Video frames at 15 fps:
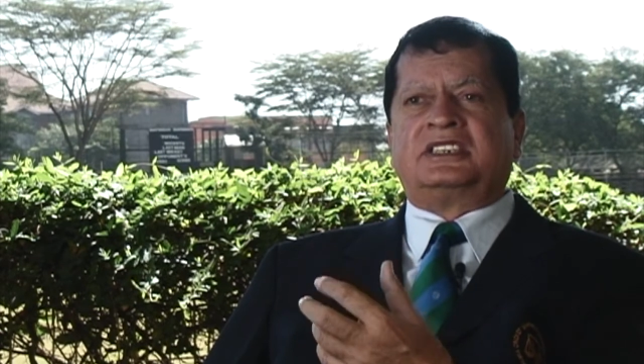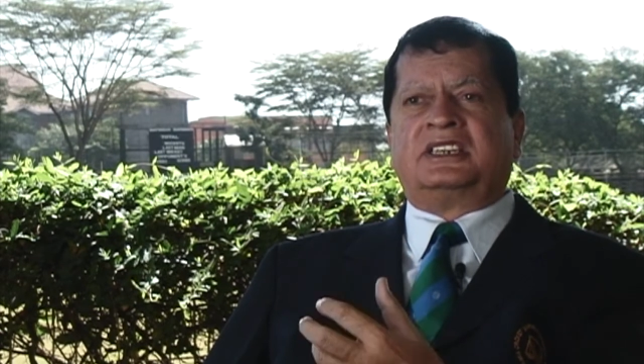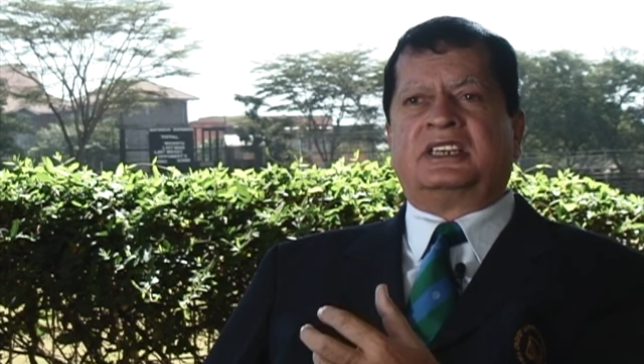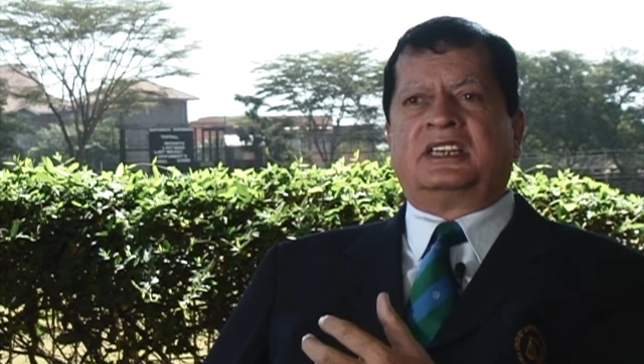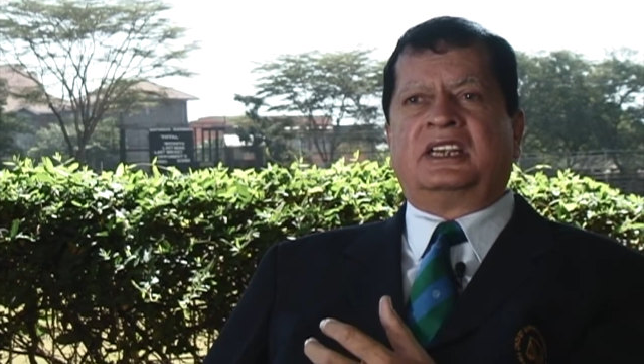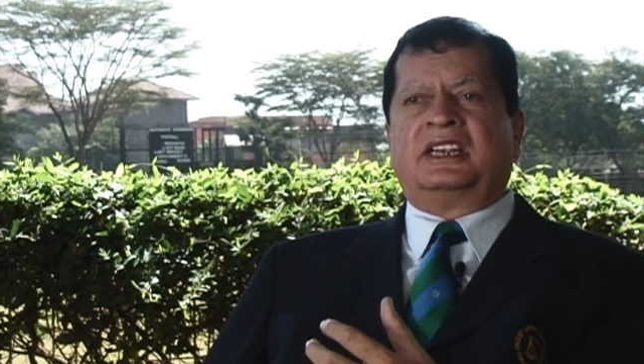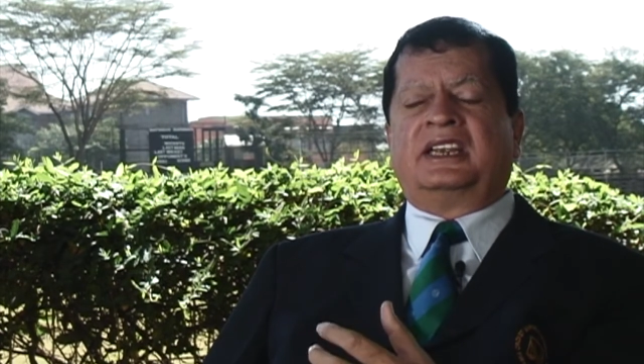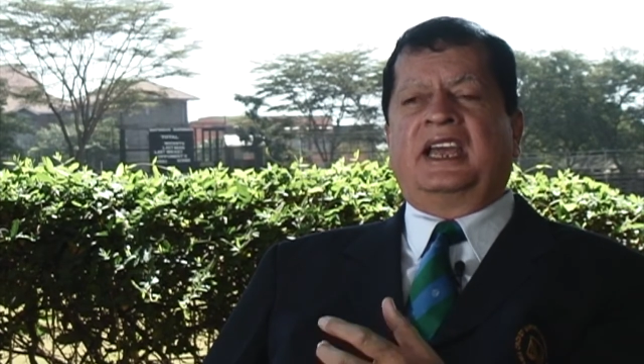
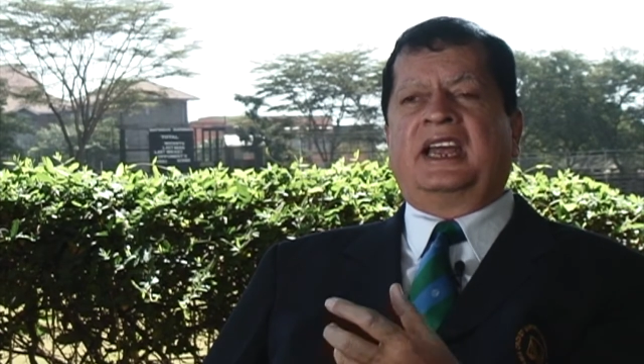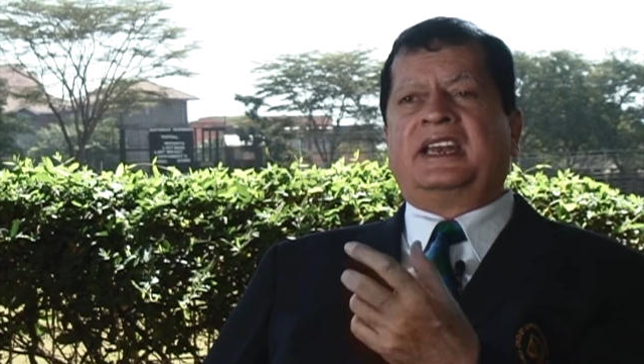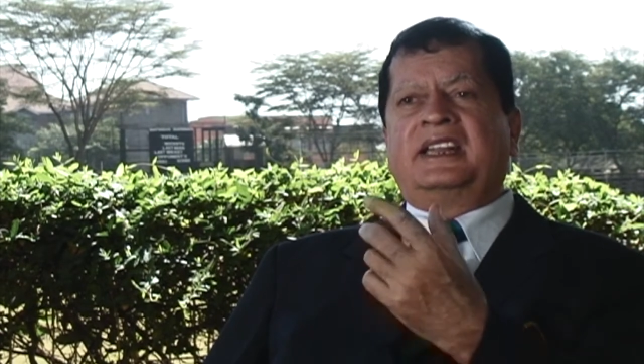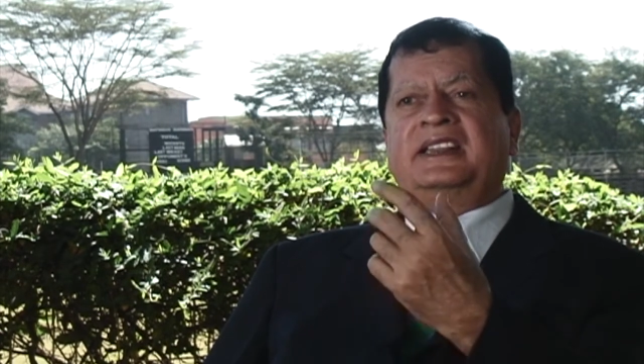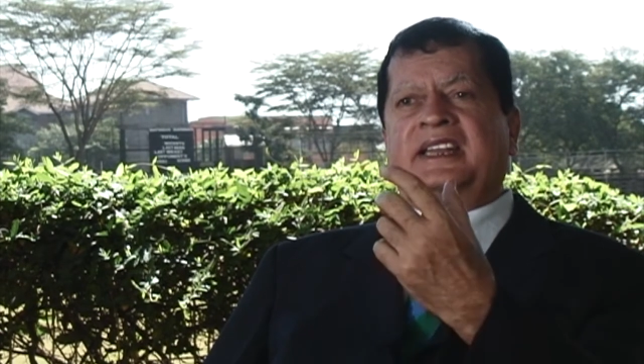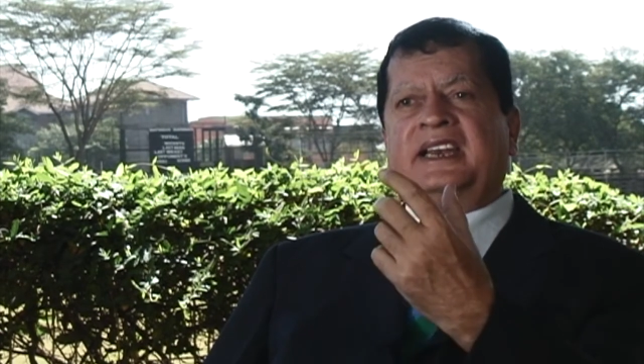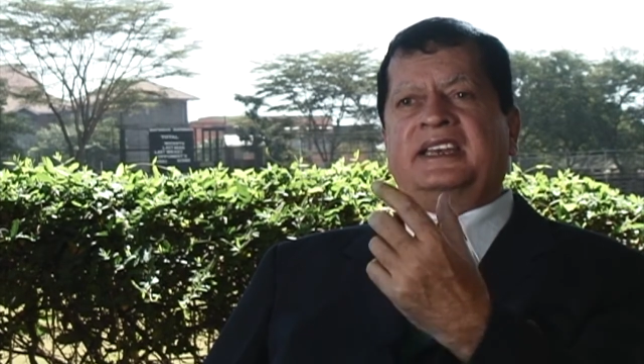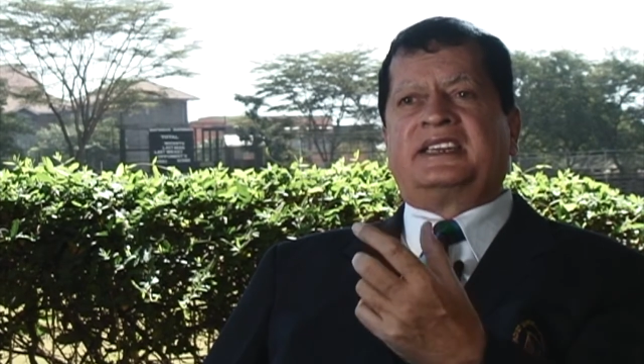that he won the
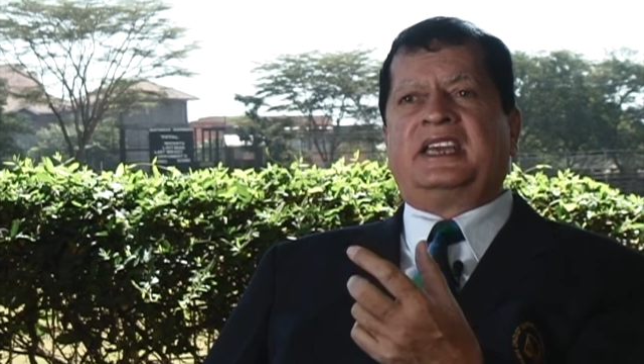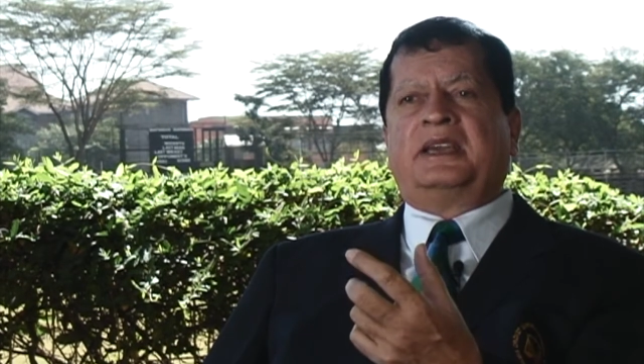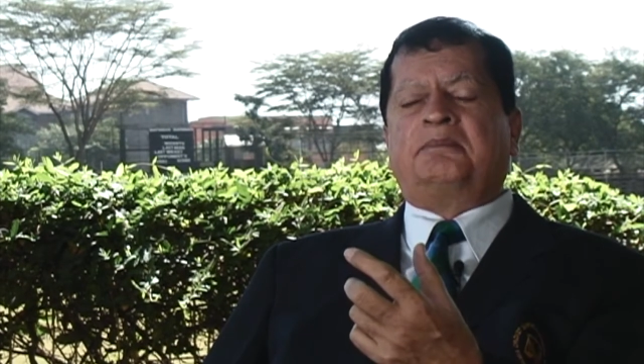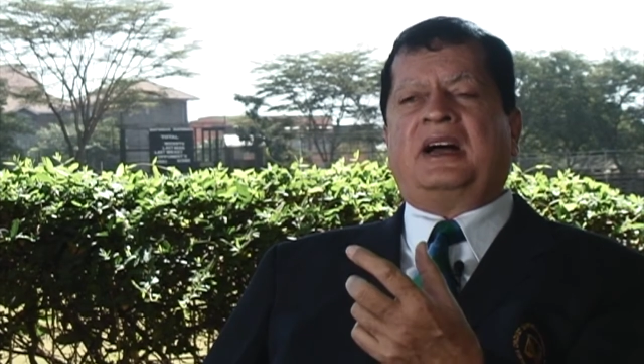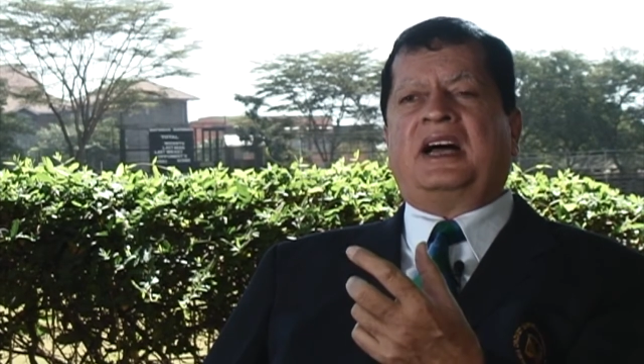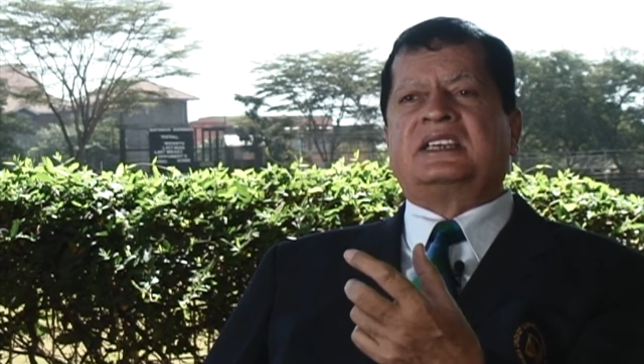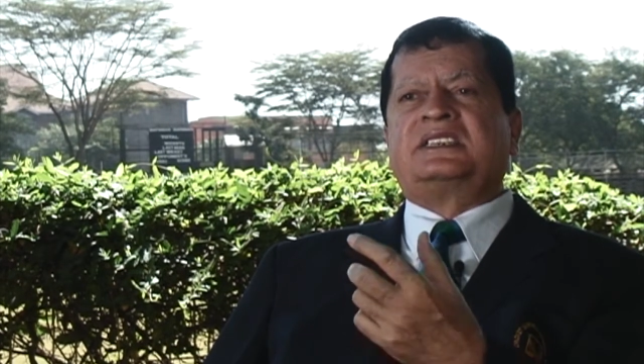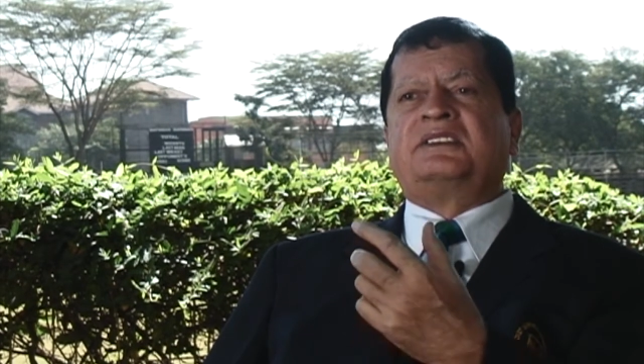hearts
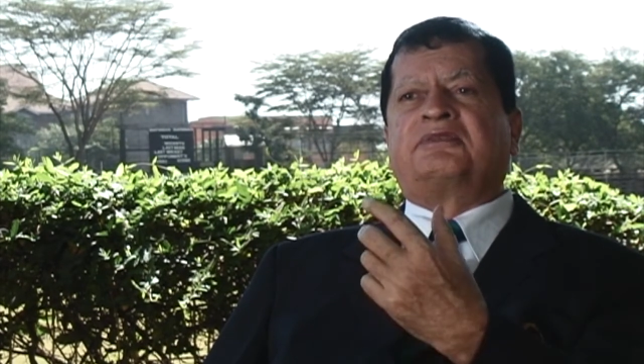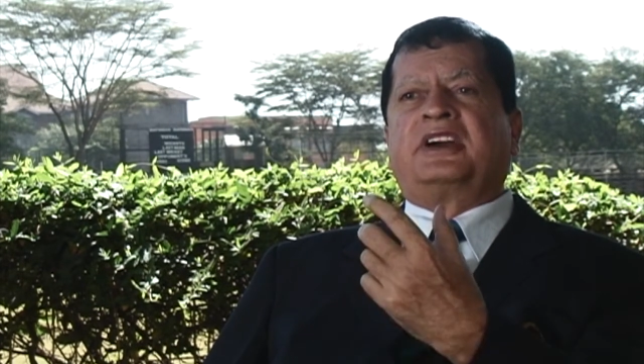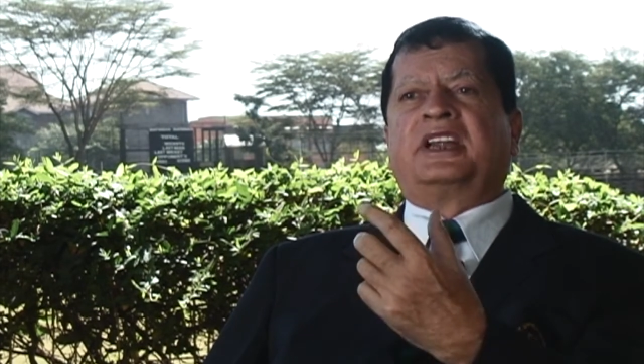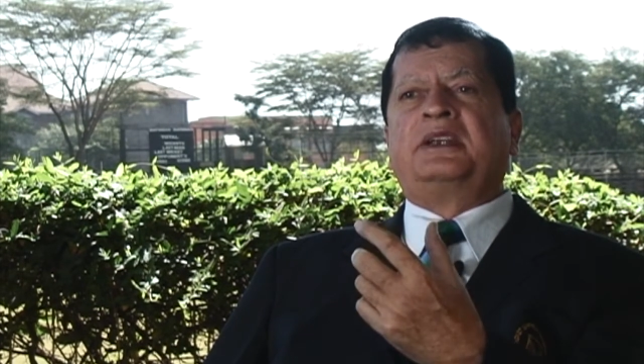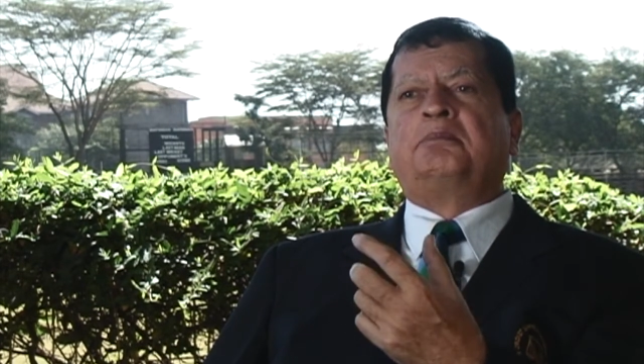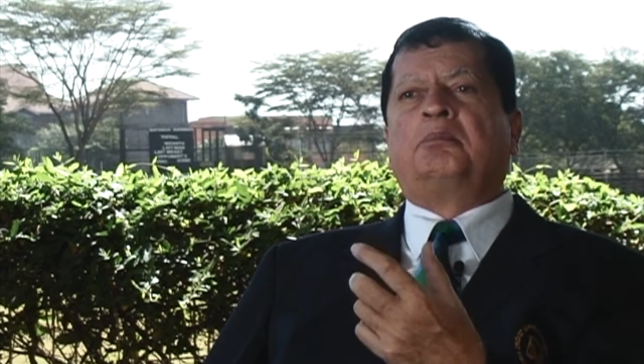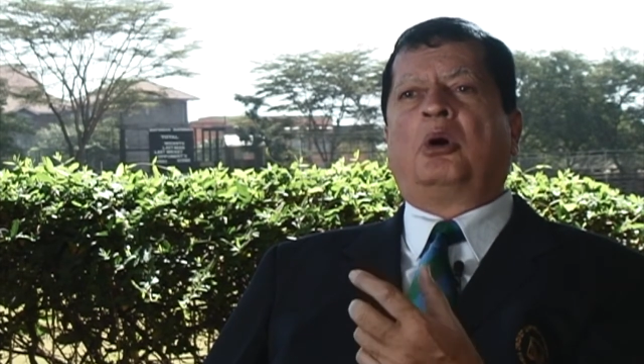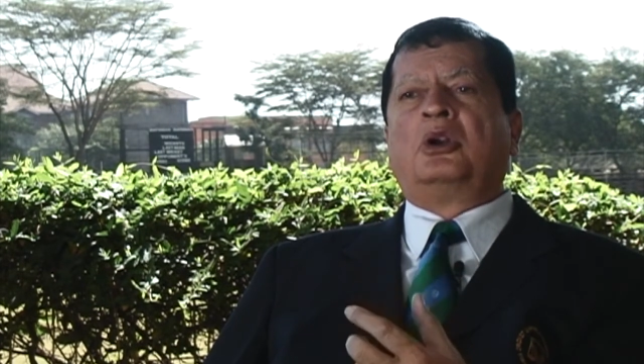of
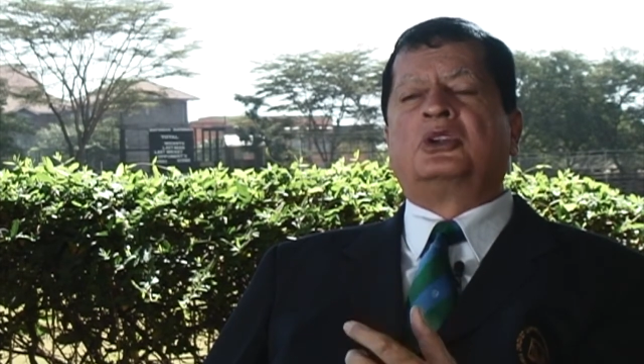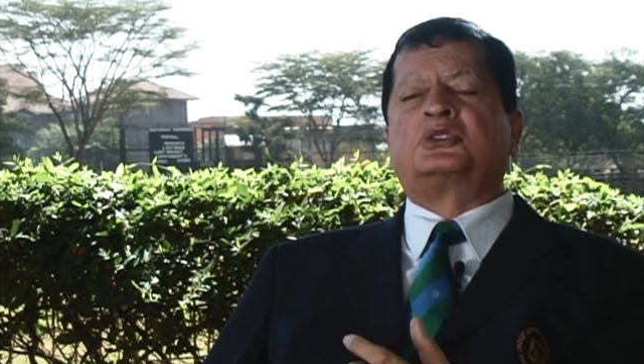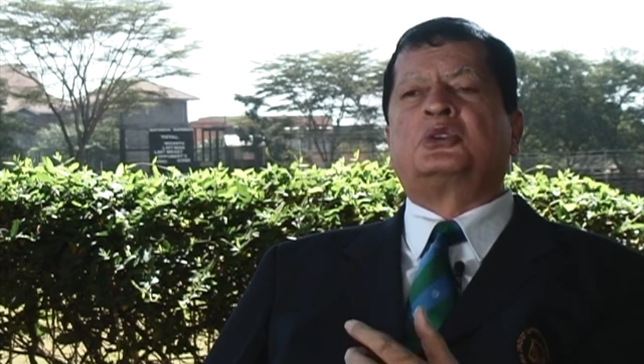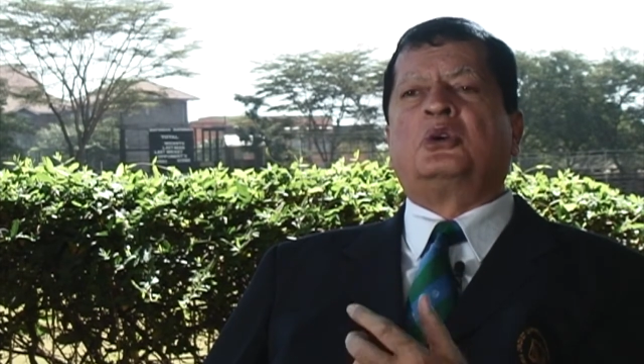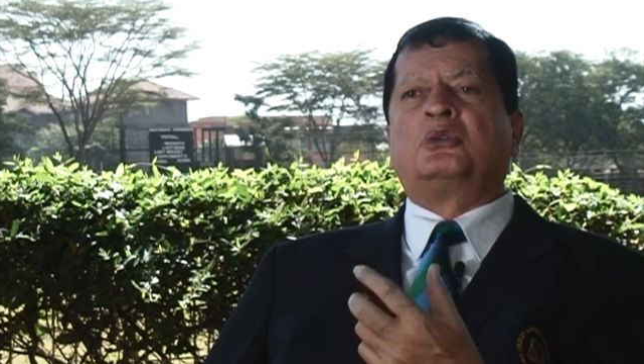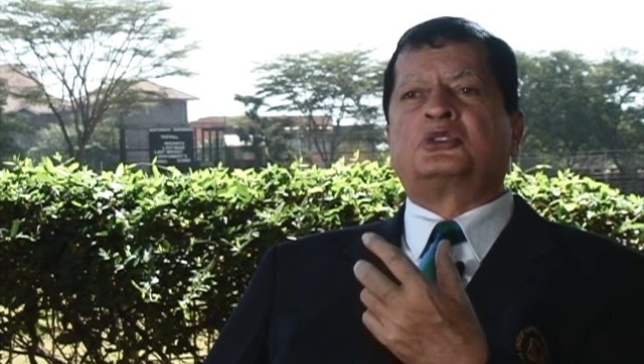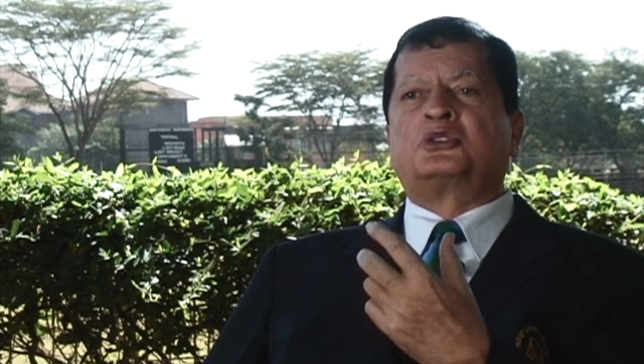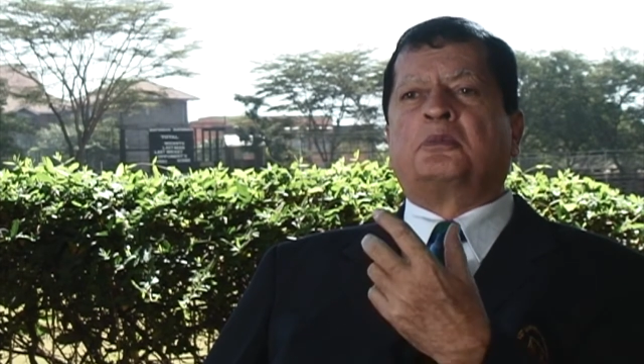Kenyan
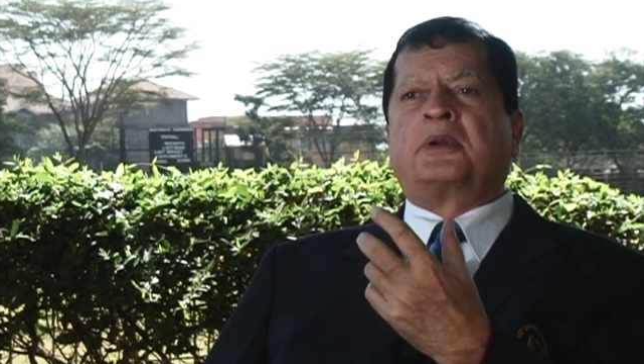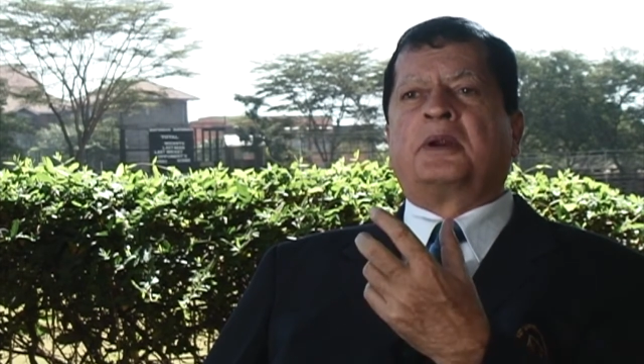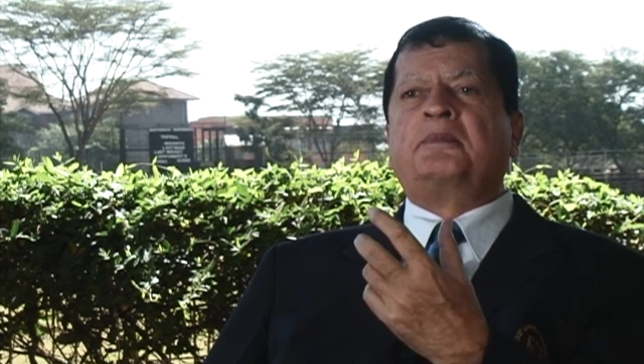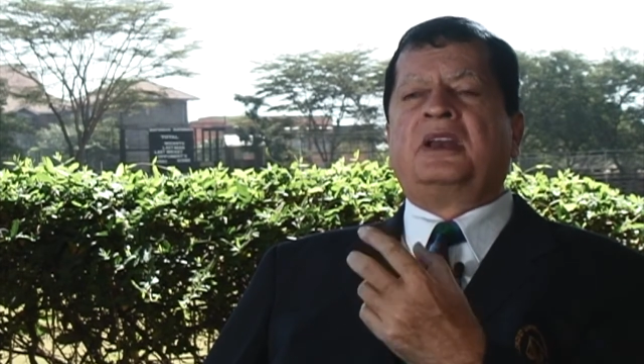spectators,